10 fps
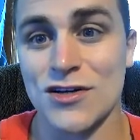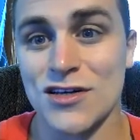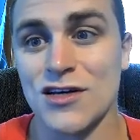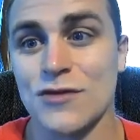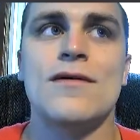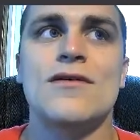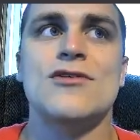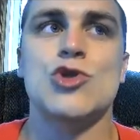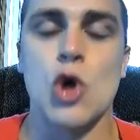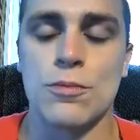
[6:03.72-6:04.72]
dollars.
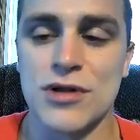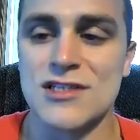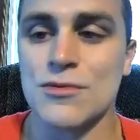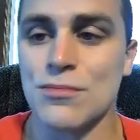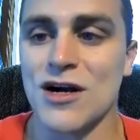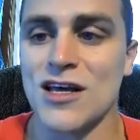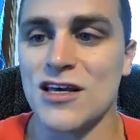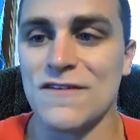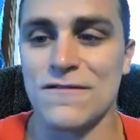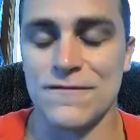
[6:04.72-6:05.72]
So plus some
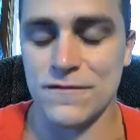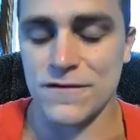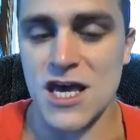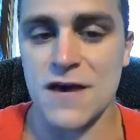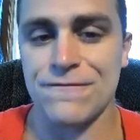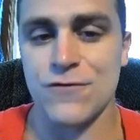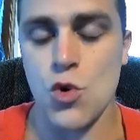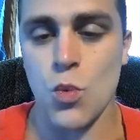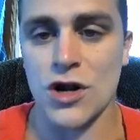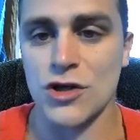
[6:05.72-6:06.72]
money if, if
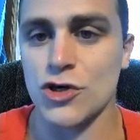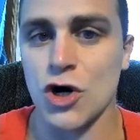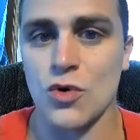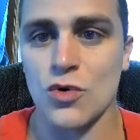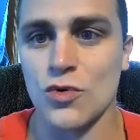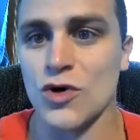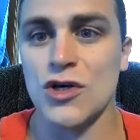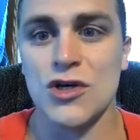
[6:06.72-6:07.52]
you want to go